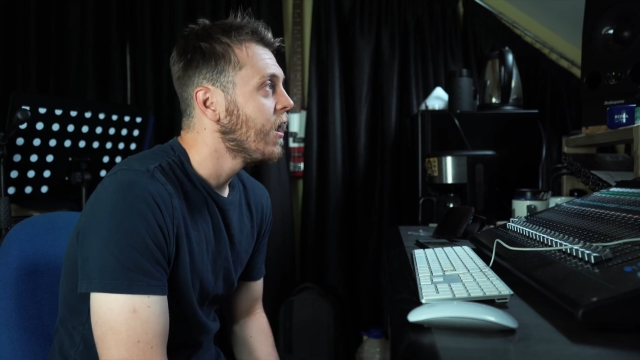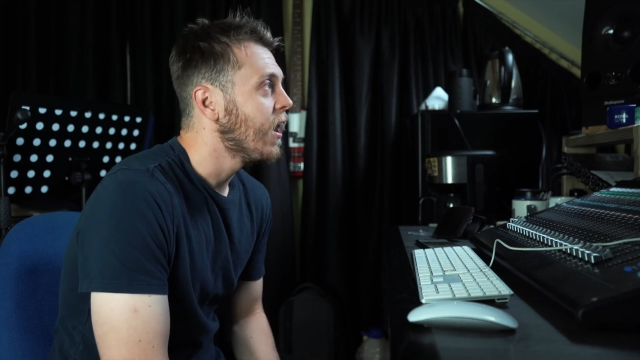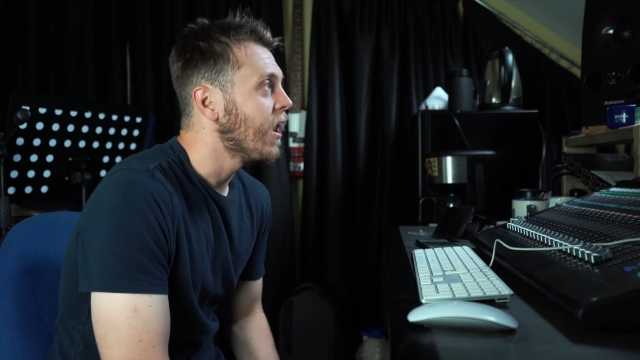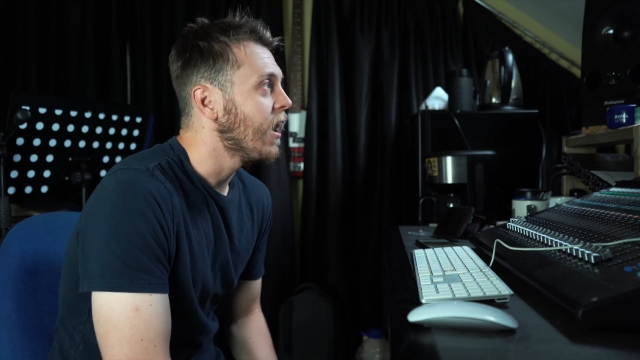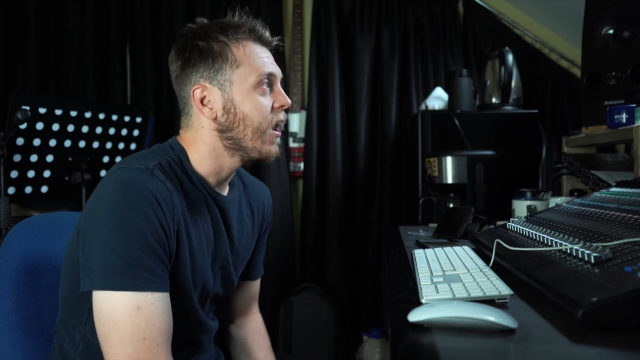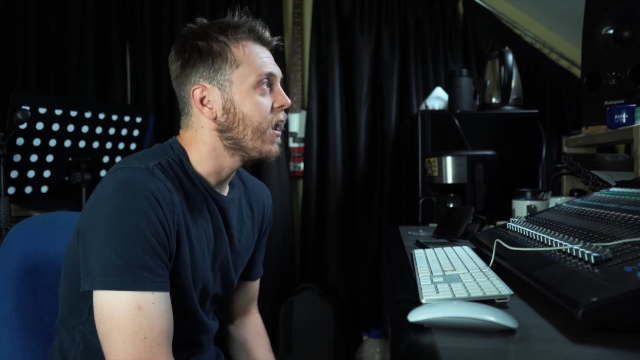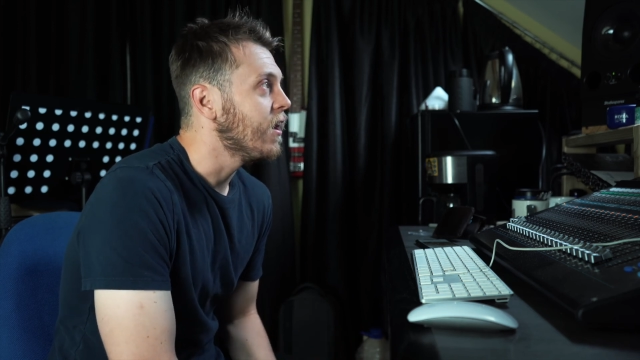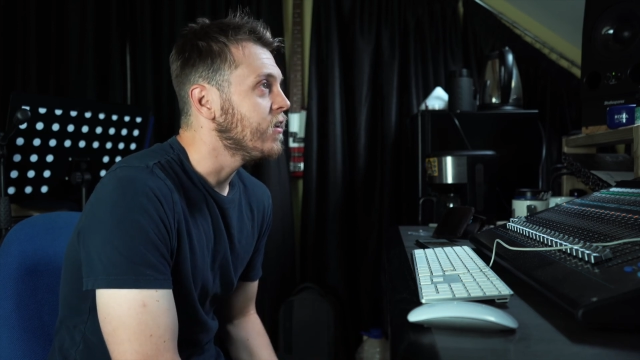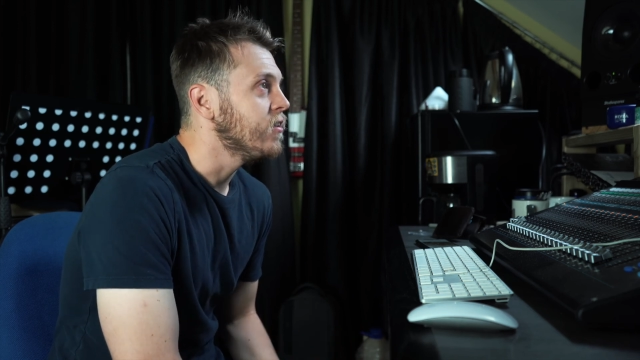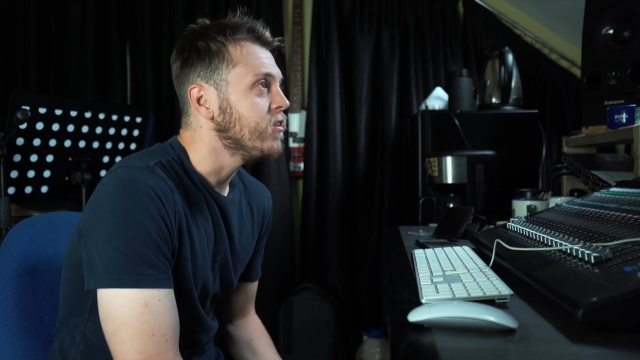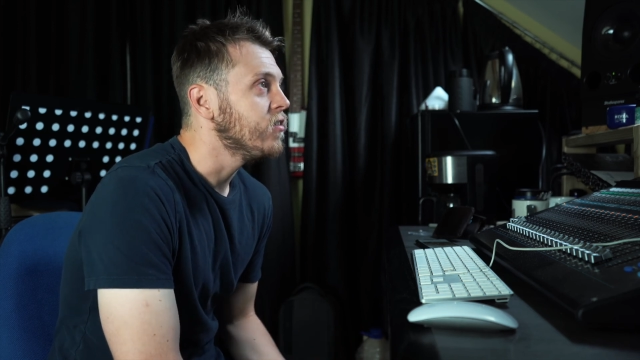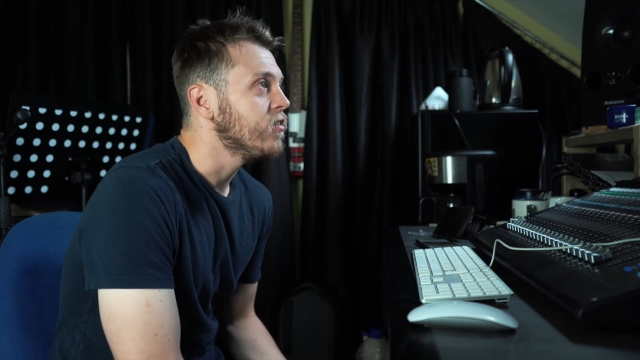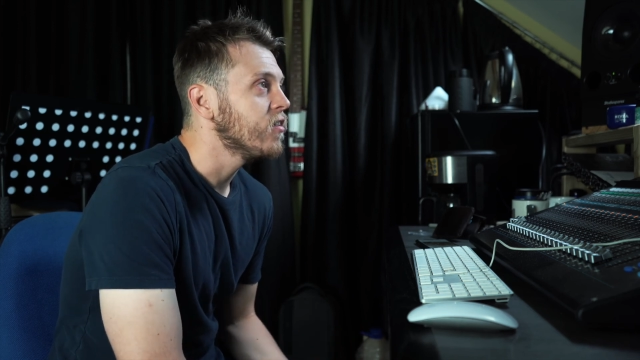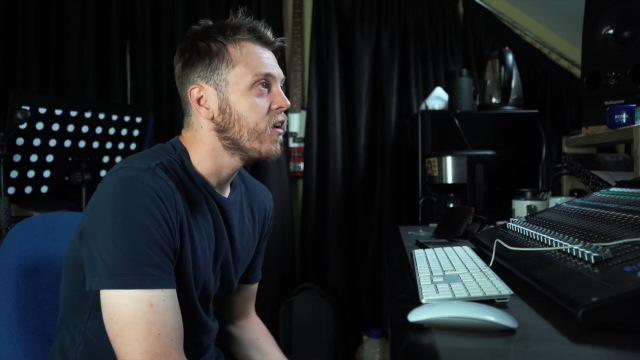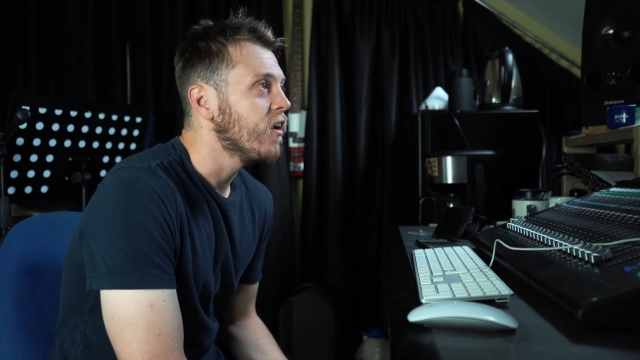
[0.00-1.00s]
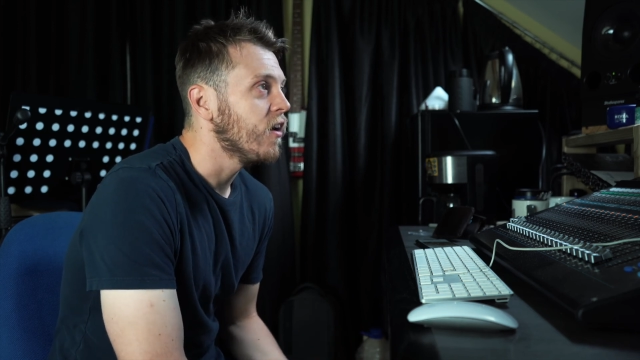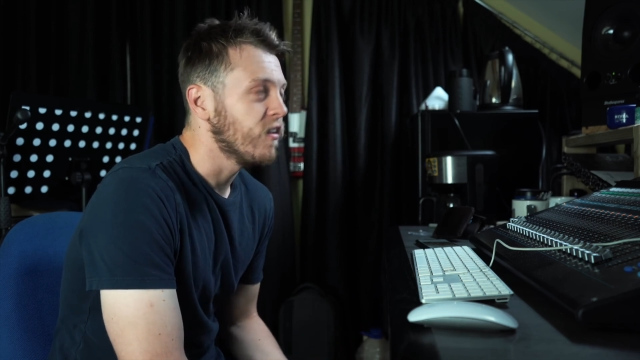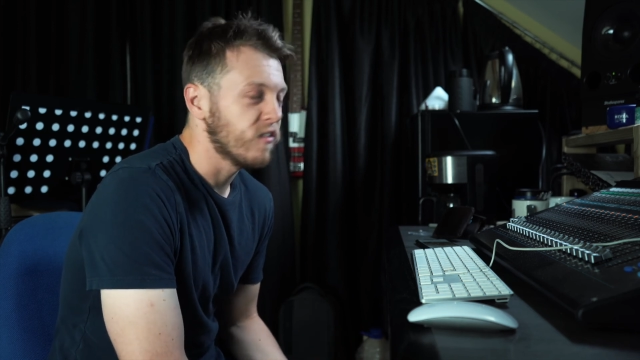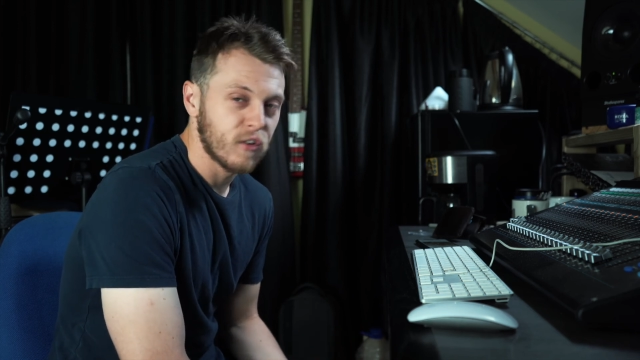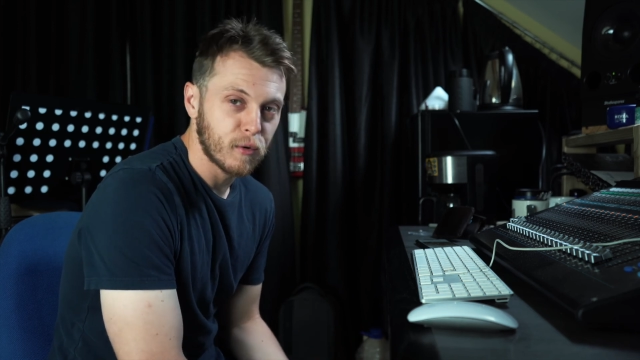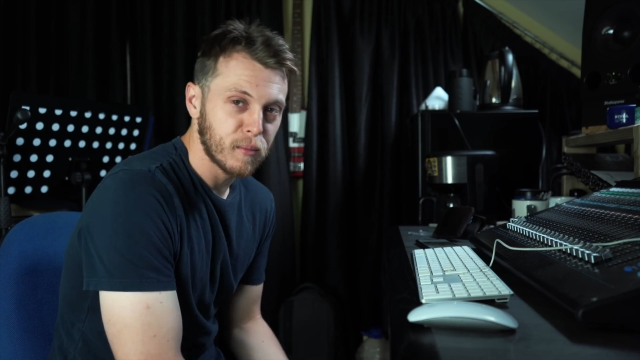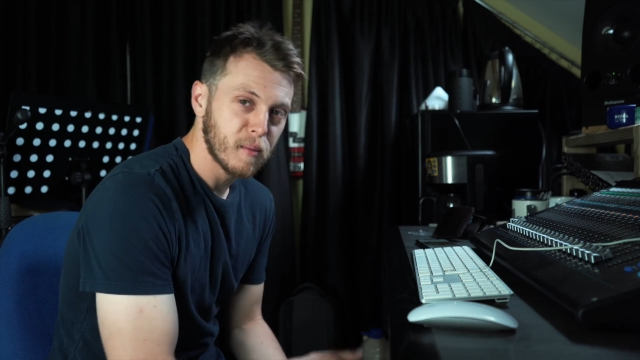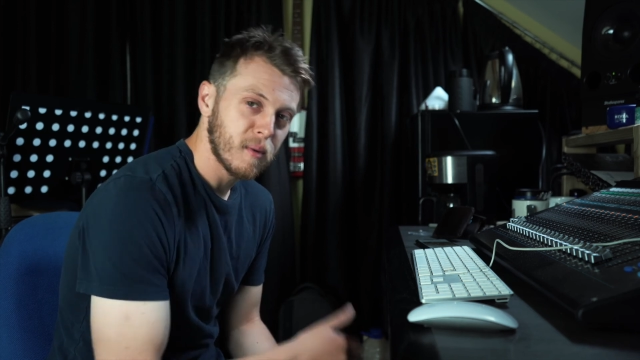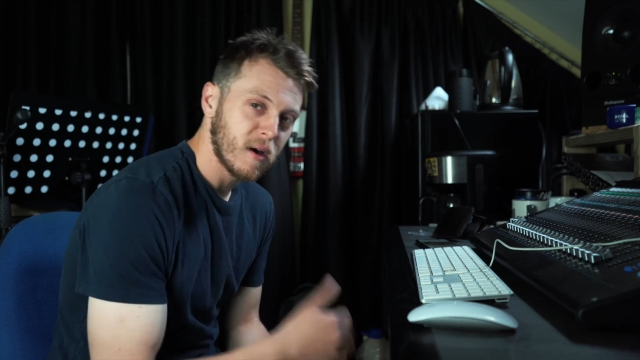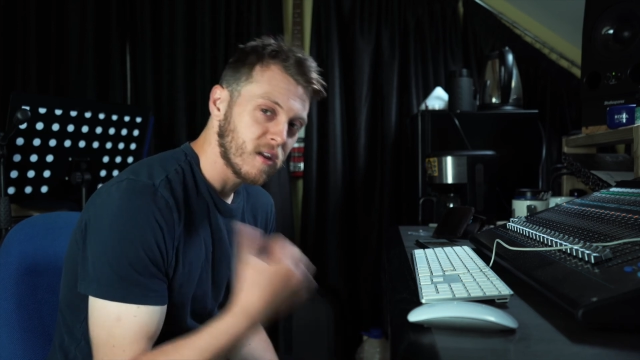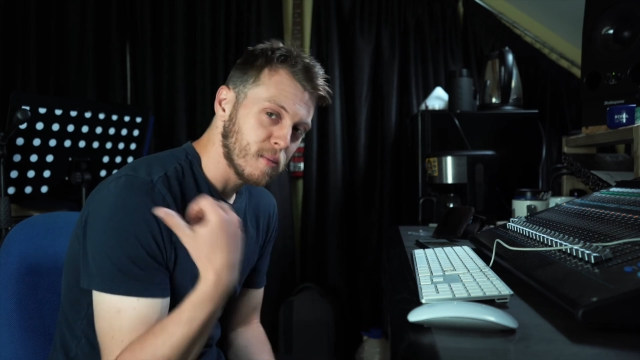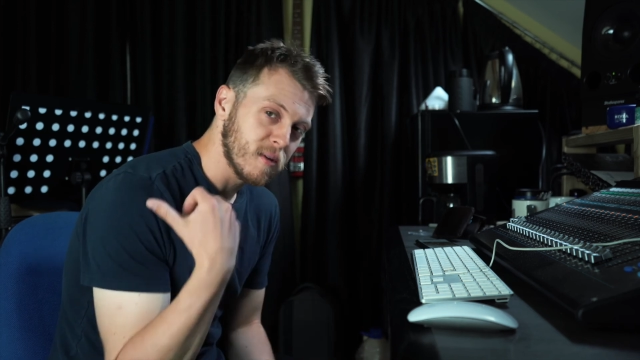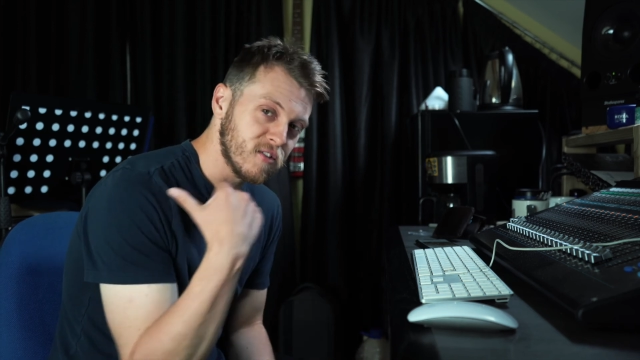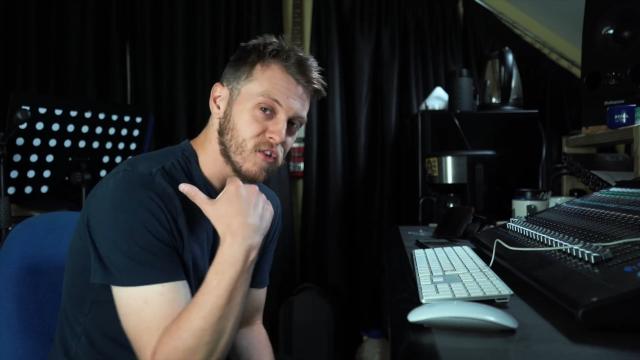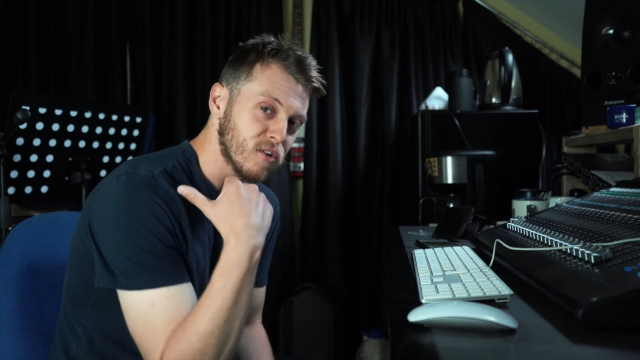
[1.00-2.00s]
and I've got to remember how to
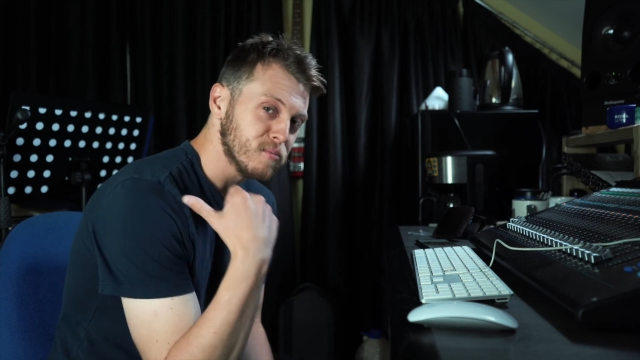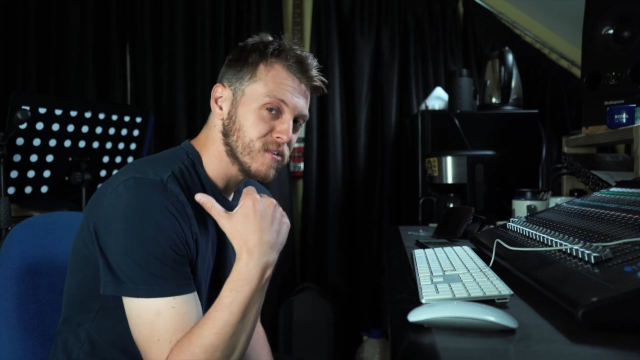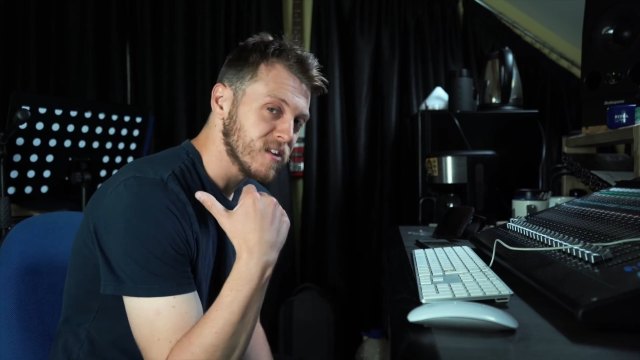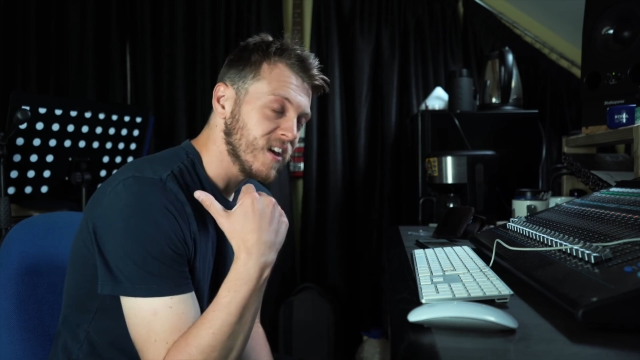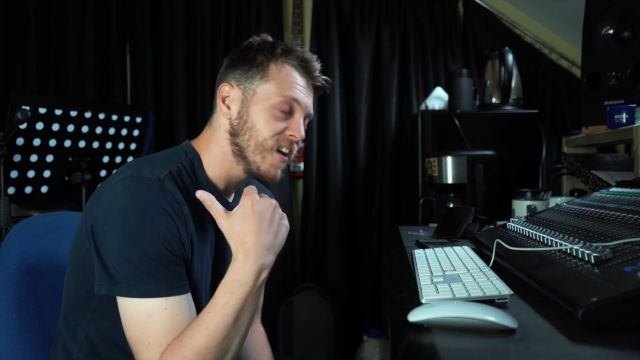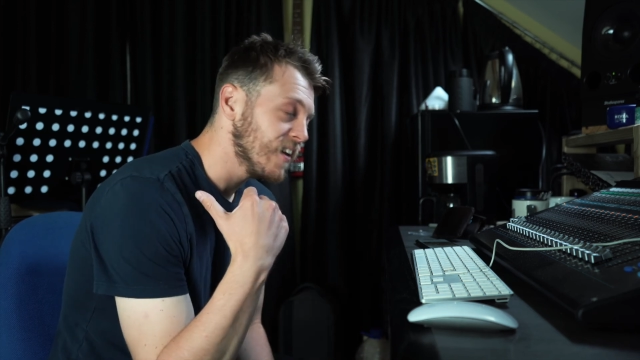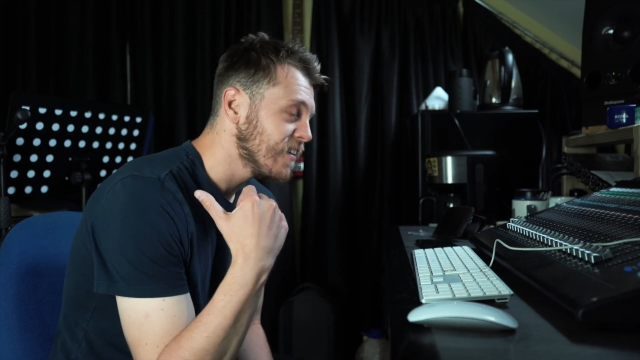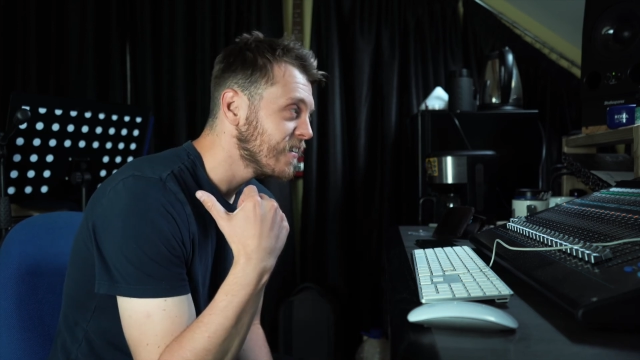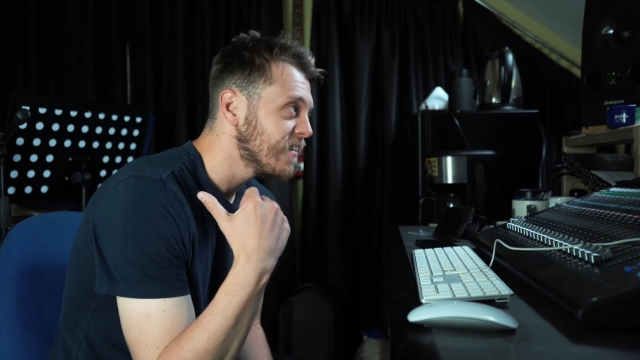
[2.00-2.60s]
play drums again,